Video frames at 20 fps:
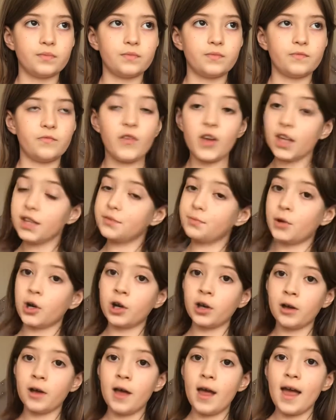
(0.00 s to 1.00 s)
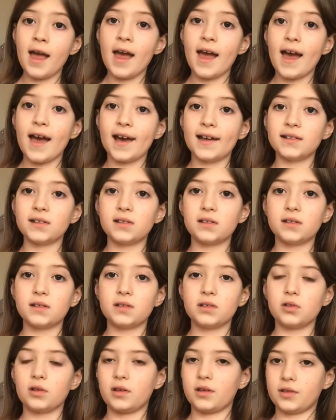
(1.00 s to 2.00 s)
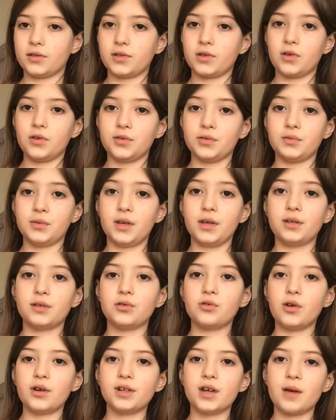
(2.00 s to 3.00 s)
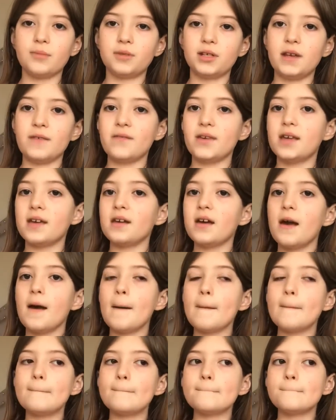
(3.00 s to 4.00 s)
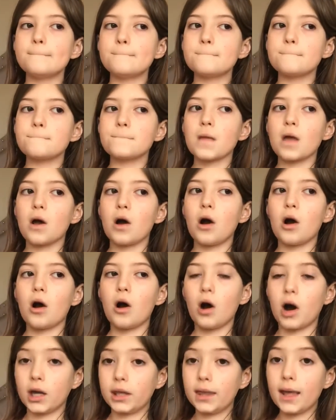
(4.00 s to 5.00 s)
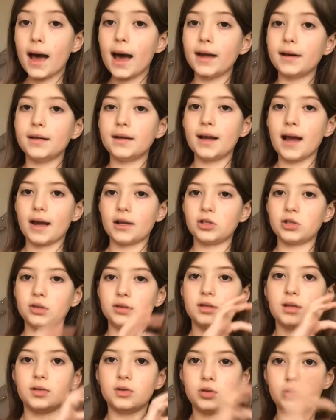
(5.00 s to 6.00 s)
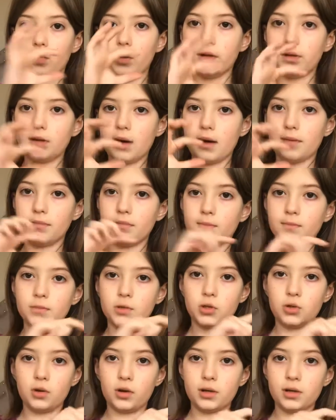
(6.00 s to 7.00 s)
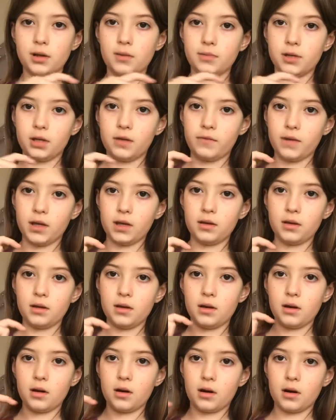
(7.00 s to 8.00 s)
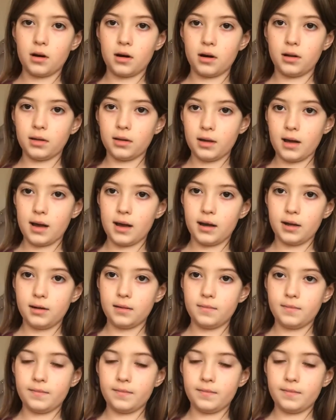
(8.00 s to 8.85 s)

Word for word: Facebook at, excuse me, Storytime T V online. It actually says Storytime, Storytime T V online.